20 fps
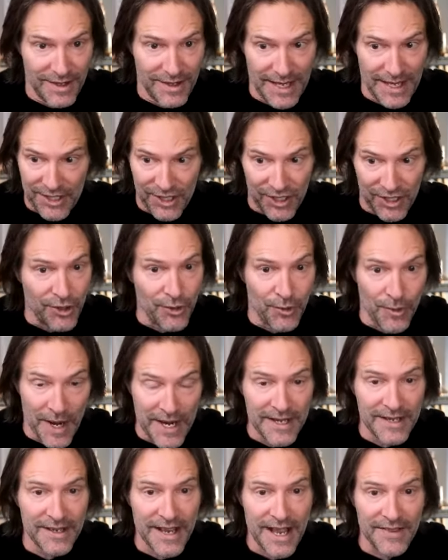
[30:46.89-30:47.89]
it's
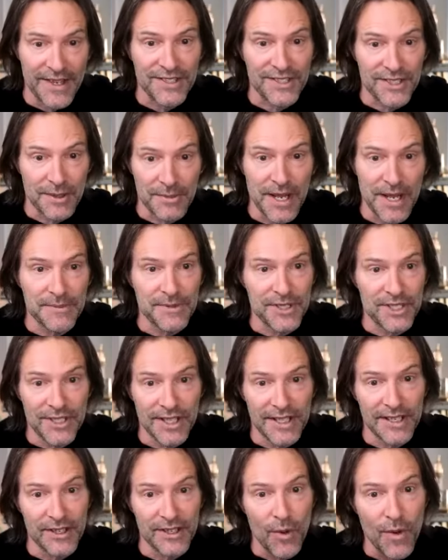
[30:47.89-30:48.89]
great, and then sometimes it's
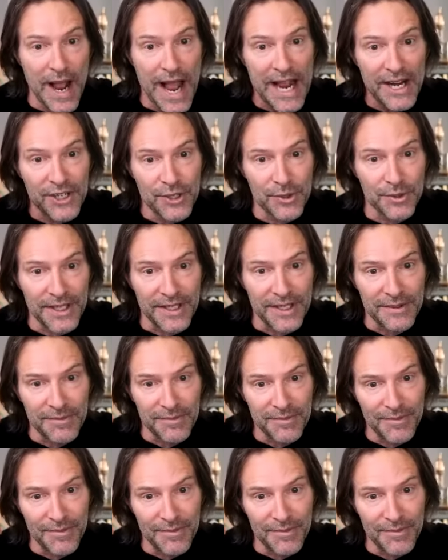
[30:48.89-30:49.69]
like, no, actually